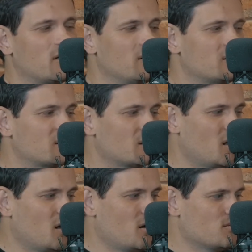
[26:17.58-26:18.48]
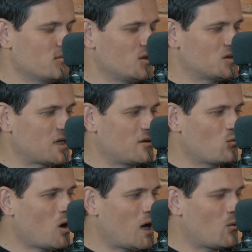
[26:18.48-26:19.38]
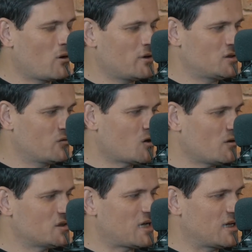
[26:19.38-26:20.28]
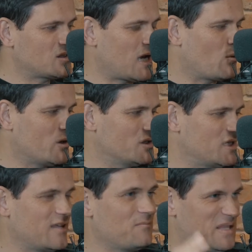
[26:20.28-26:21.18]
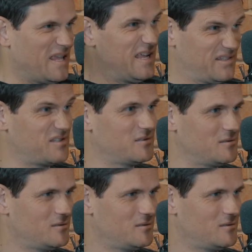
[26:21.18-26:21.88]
When you say, what I want is, you've got all this data, I want you to give me this.